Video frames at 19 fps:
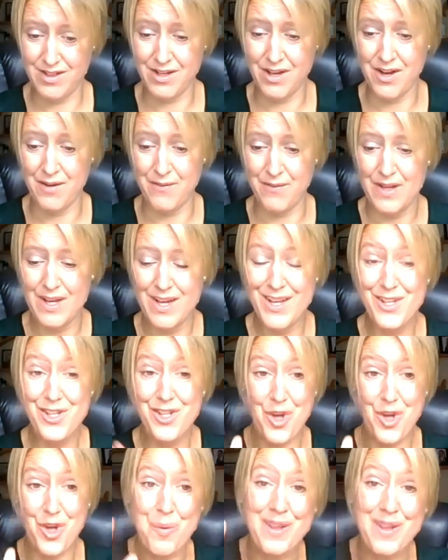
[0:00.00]
kind of
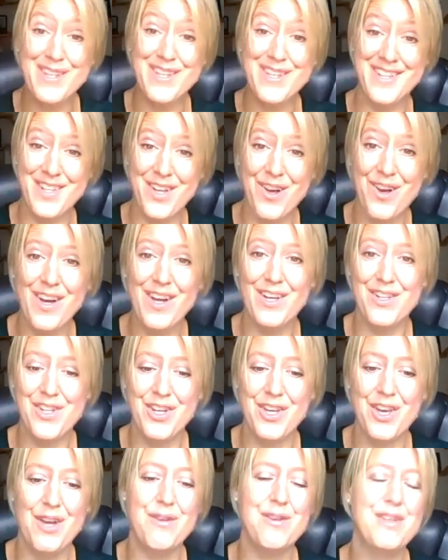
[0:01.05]
stopping the desire
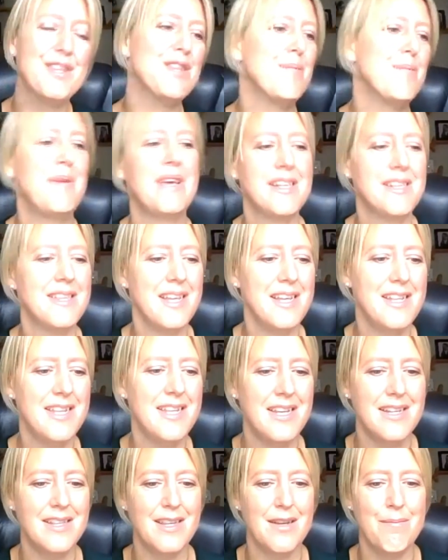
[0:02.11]
to go to the big
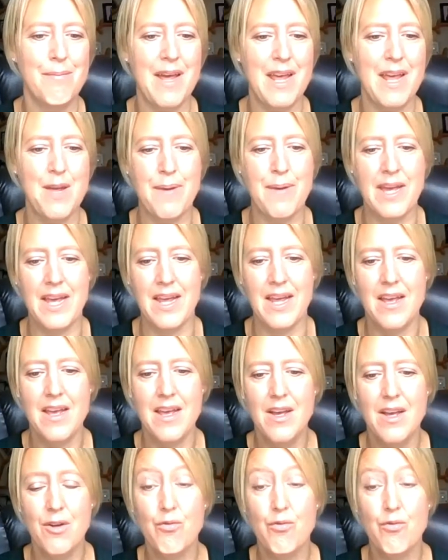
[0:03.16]
cities and maybe